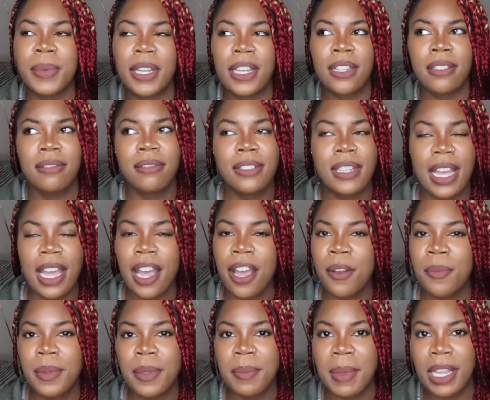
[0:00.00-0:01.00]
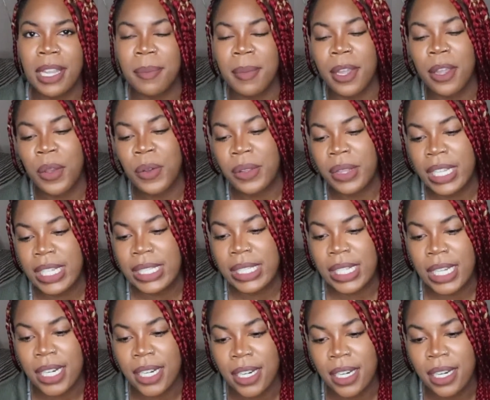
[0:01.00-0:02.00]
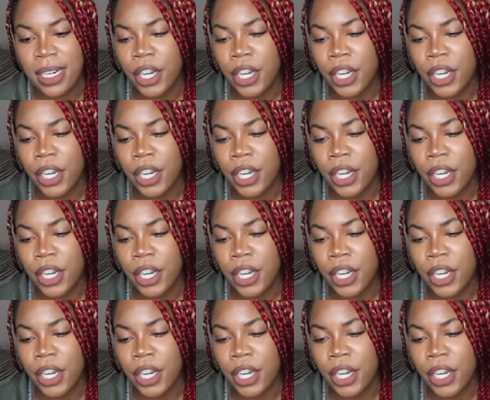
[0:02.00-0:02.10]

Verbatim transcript: but I'll be making my own this year.